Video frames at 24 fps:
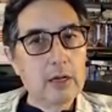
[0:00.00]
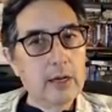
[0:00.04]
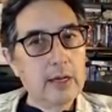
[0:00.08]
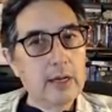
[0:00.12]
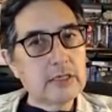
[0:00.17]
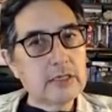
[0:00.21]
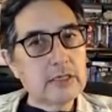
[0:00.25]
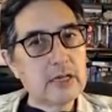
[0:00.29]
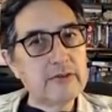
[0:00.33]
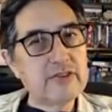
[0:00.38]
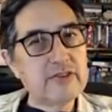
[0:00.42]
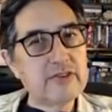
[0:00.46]

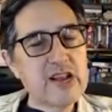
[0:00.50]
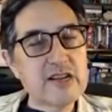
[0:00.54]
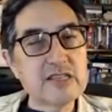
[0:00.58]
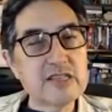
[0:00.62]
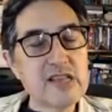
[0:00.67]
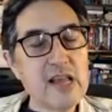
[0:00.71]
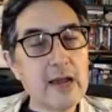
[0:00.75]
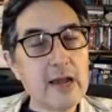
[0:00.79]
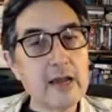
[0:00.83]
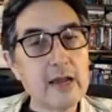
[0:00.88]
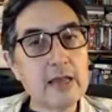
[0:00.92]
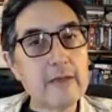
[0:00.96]
instead of just
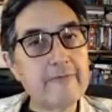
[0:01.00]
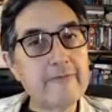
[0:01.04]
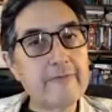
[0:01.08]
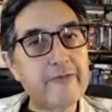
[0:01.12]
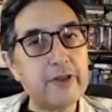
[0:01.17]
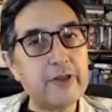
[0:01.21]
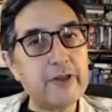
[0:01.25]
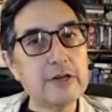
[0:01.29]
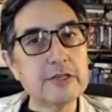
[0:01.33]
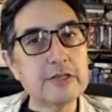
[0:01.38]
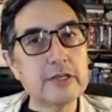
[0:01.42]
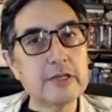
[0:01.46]
letting them
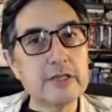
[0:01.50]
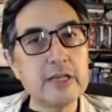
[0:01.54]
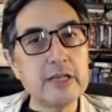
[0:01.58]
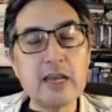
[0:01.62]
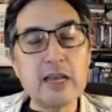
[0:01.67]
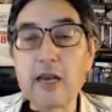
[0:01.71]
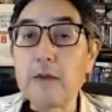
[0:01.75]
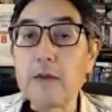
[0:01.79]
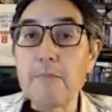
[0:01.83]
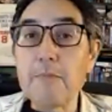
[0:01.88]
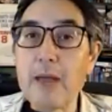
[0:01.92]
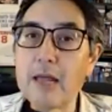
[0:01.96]
finish the
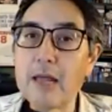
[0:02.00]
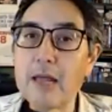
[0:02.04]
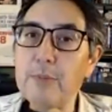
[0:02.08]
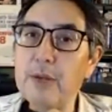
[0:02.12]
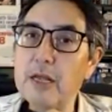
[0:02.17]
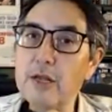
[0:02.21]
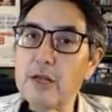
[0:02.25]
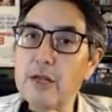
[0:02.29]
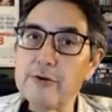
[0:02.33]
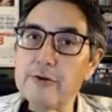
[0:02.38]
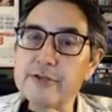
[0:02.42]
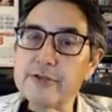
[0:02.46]
scene and maybe
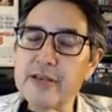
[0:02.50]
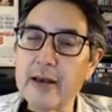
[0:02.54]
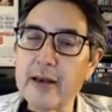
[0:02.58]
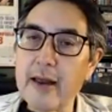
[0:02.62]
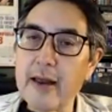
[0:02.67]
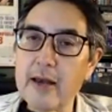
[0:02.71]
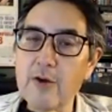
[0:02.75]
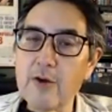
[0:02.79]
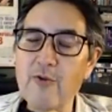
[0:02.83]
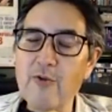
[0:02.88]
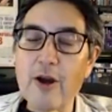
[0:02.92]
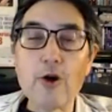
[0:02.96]
use it
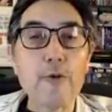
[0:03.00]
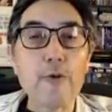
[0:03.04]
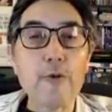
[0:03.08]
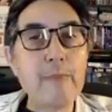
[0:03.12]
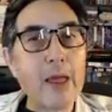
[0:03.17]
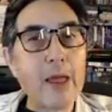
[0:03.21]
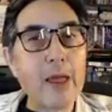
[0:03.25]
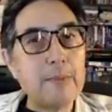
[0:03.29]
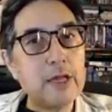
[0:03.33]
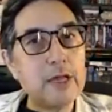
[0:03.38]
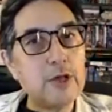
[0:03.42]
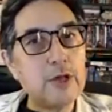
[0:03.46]
anyway, or
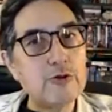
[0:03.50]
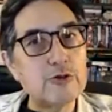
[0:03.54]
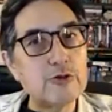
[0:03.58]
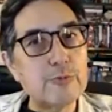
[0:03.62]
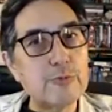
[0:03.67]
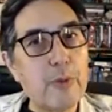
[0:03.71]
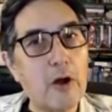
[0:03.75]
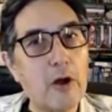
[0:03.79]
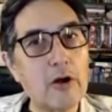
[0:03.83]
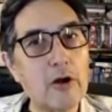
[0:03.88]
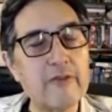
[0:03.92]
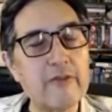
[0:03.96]
maybe use
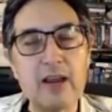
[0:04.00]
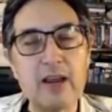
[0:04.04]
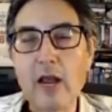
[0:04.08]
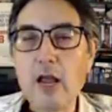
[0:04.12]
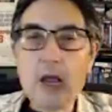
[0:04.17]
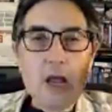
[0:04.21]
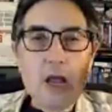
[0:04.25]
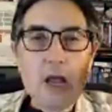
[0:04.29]
part of it.